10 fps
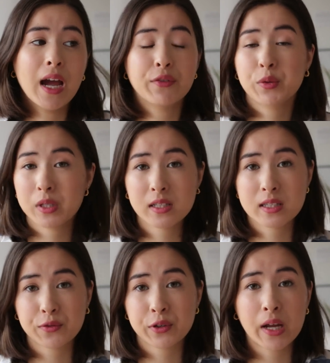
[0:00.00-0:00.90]
Everyone
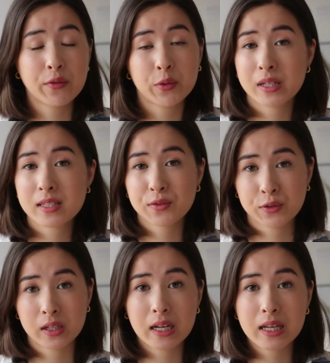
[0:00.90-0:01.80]
is different, everyone has
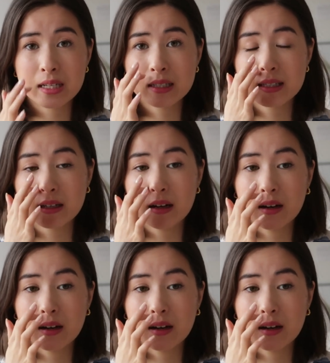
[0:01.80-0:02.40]
different needs.